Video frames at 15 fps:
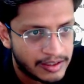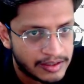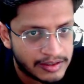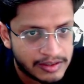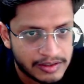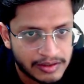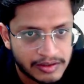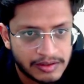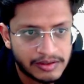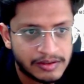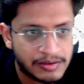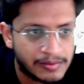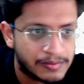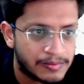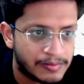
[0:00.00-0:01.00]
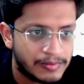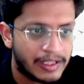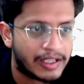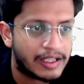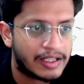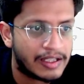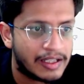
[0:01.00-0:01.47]
So
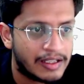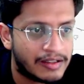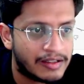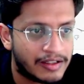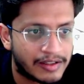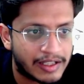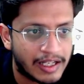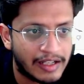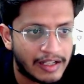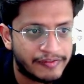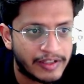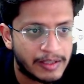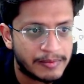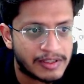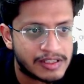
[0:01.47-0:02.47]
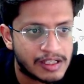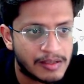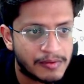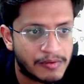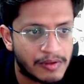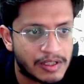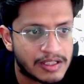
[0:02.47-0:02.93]
like can I frame the same
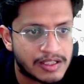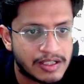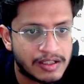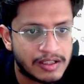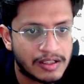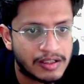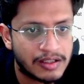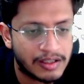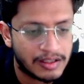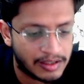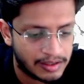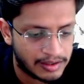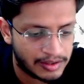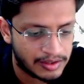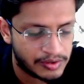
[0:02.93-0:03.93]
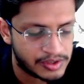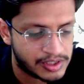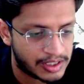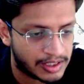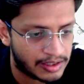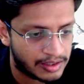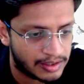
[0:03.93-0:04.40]
question
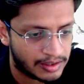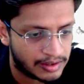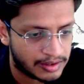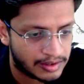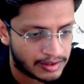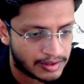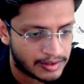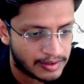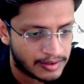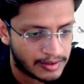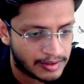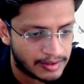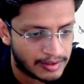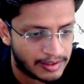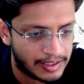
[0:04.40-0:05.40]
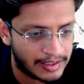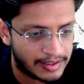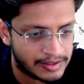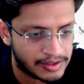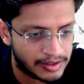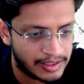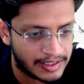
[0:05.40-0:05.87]
using, like,
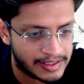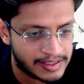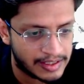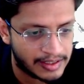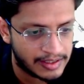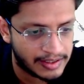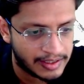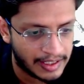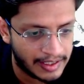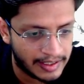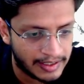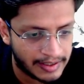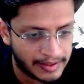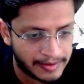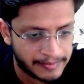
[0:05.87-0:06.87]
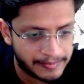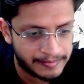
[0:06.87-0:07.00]
so let's say write a